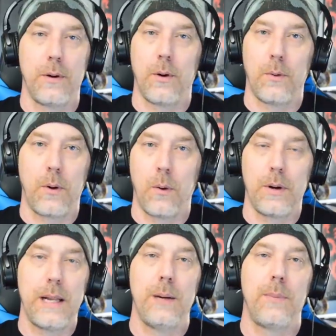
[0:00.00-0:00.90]
Or, or
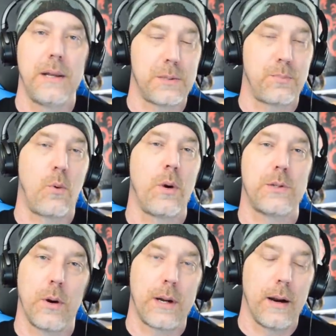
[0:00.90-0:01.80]
anybody that supported
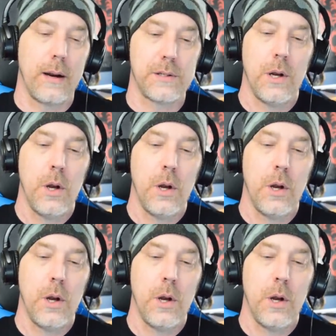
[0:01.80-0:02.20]
Targaryens.